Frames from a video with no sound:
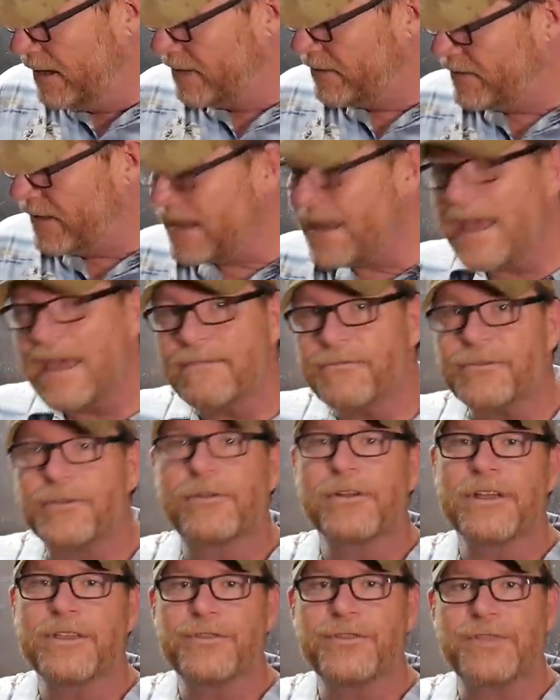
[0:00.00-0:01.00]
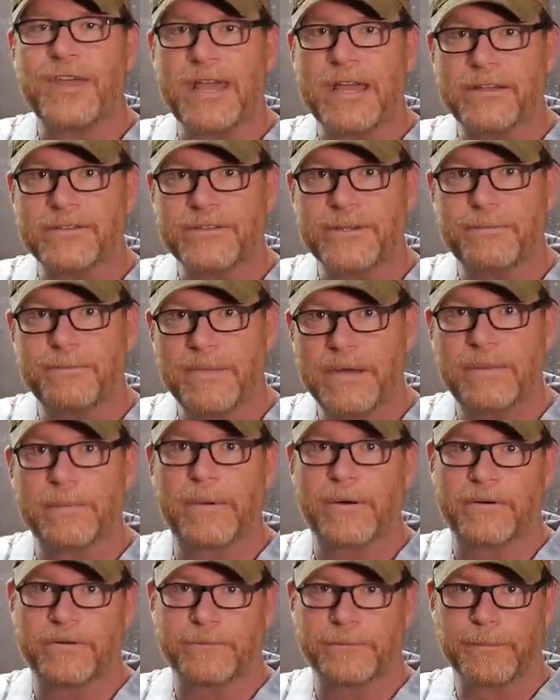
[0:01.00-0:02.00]
they have 30,000
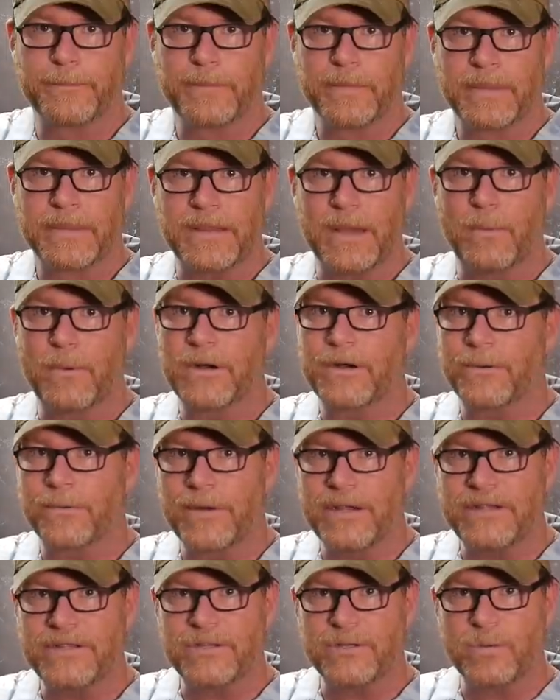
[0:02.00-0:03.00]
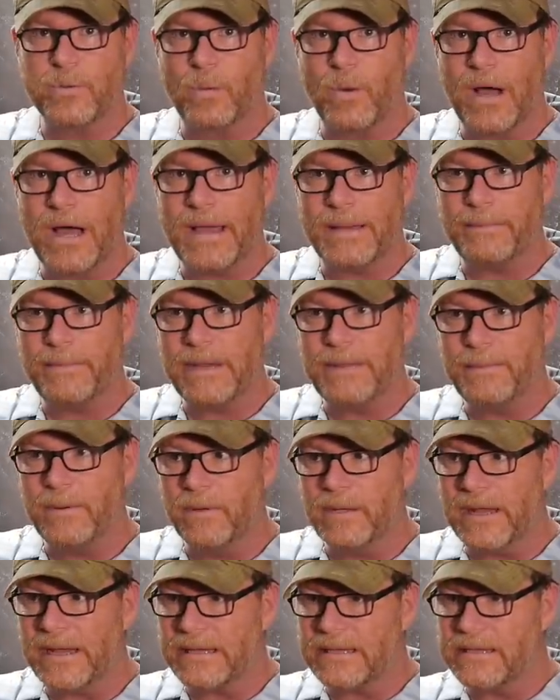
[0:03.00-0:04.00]
members. Now, one of the reasons why
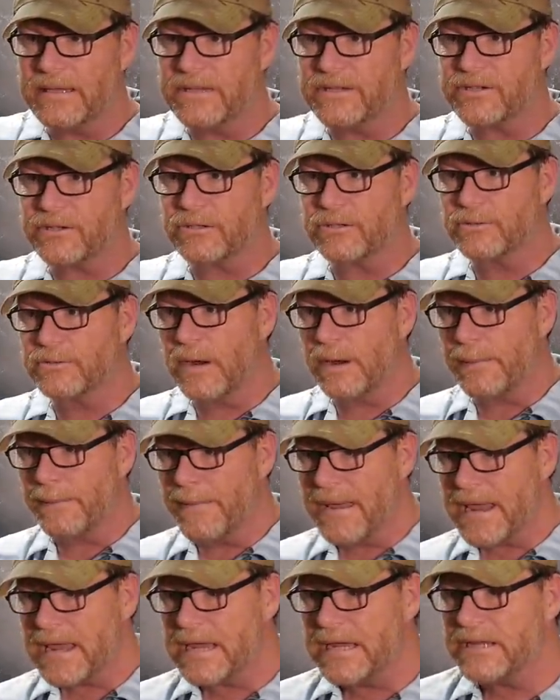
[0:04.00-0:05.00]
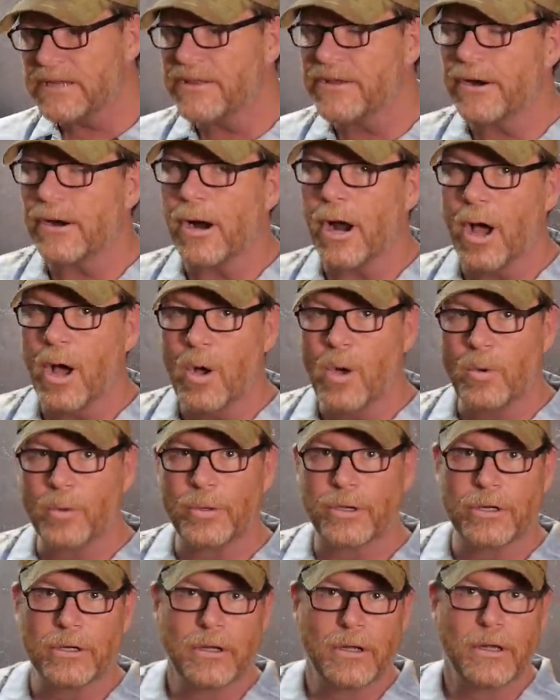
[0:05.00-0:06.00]
people like this are, are making their
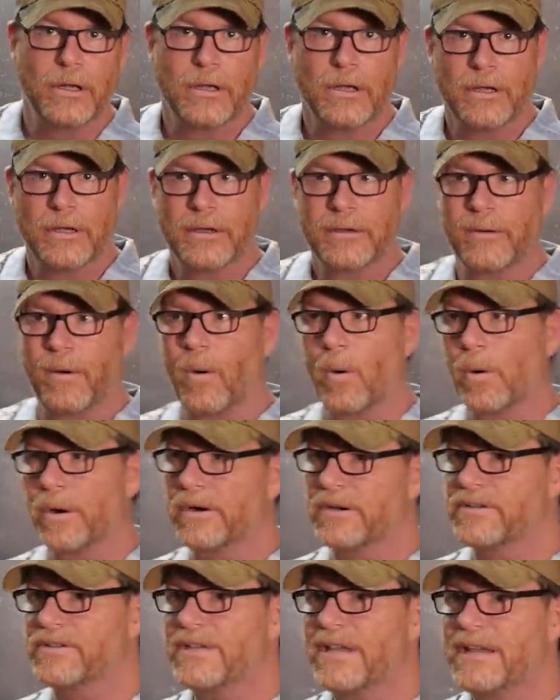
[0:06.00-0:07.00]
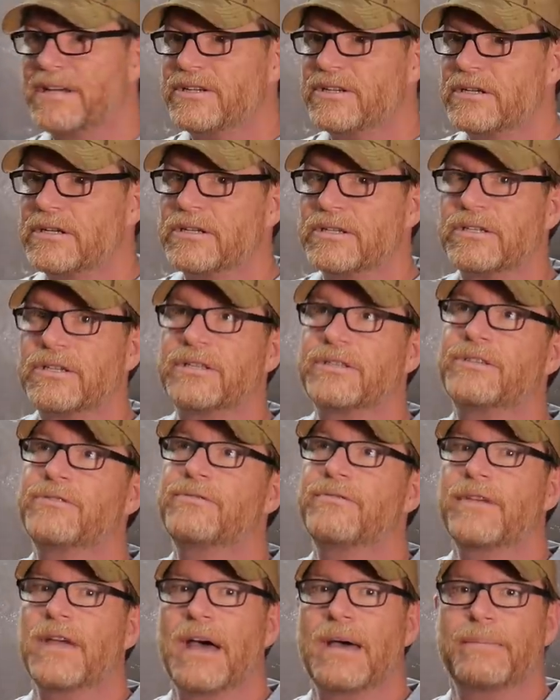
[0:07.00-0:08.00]
own organization is that
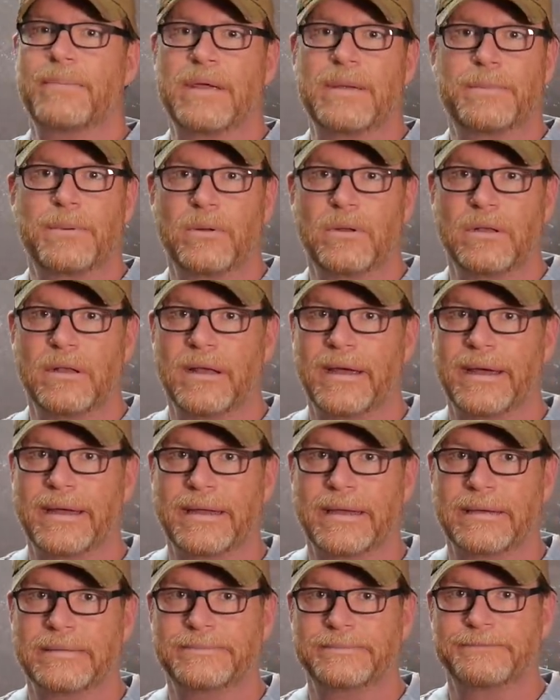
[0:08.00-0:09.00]
you've got people like,